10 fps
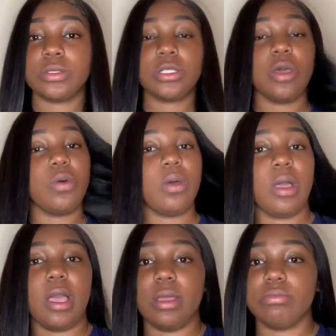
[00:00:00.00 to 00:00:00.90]

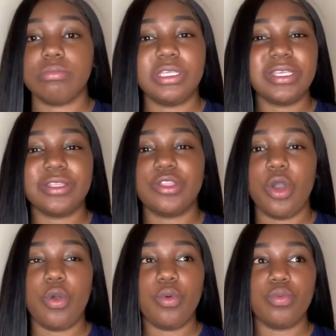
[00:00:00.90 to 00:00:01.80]
So just
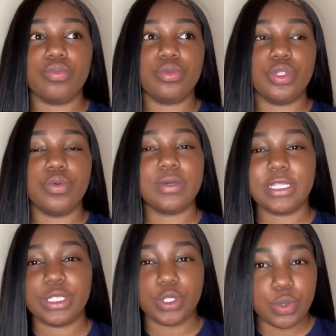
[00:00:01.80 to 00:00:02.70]
don't do
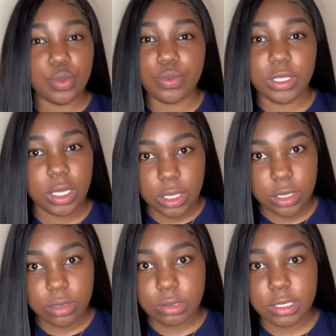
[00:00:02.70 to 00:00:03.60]
it too
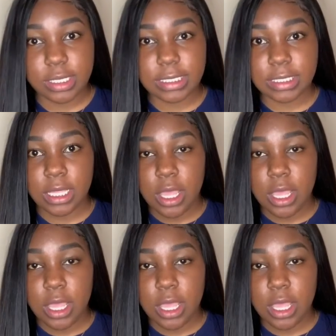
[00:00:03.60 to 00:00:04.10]
young because